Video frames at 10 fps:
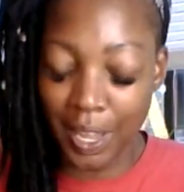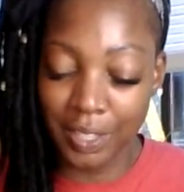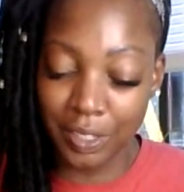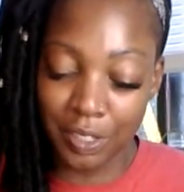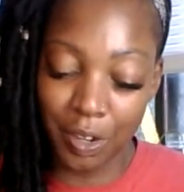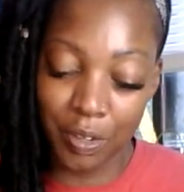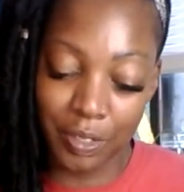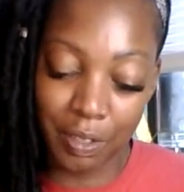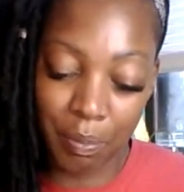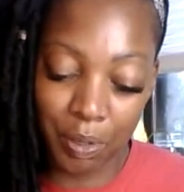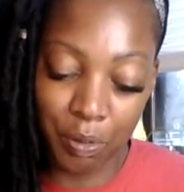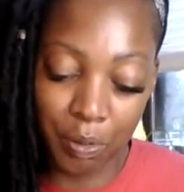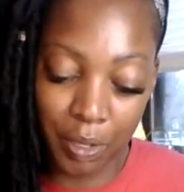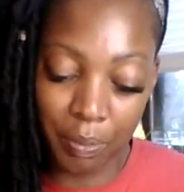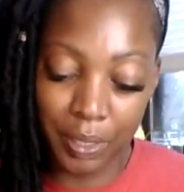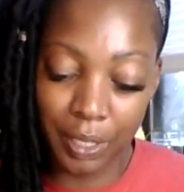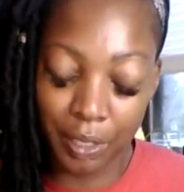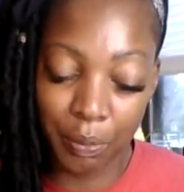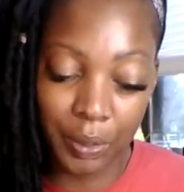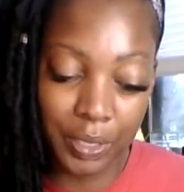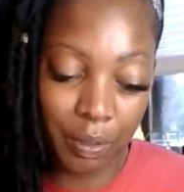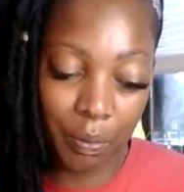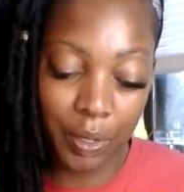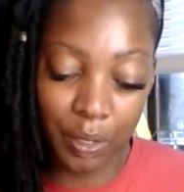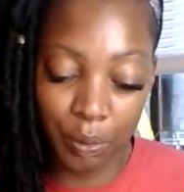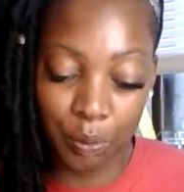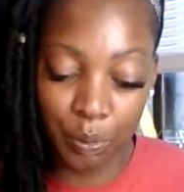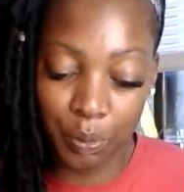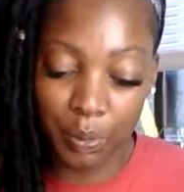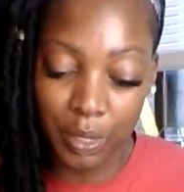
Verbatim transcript: I just heard some of you could be dealing with someone who